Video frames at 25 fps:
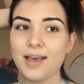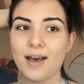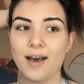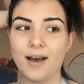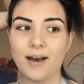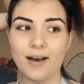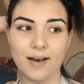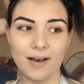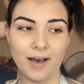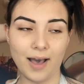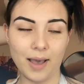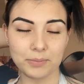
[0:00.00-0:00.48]

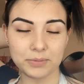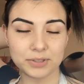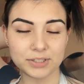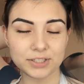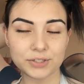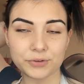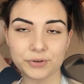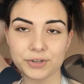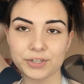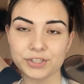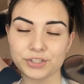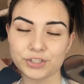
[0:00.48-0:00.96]
I'm just
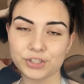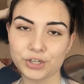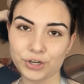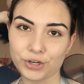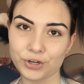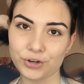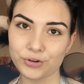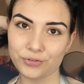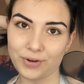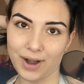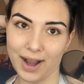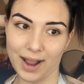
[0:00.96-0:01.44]
going to turn
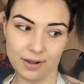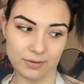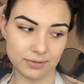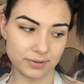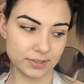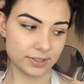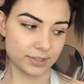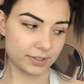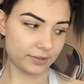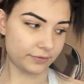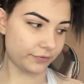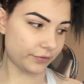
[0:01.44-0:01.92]

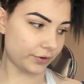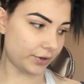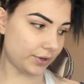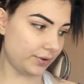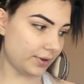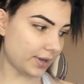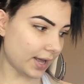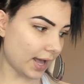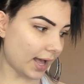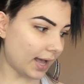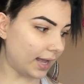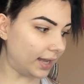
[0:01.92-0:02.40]
around for you
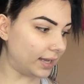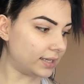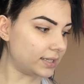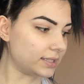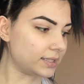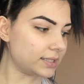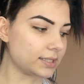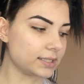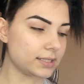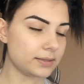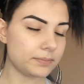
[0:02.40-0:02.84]
guys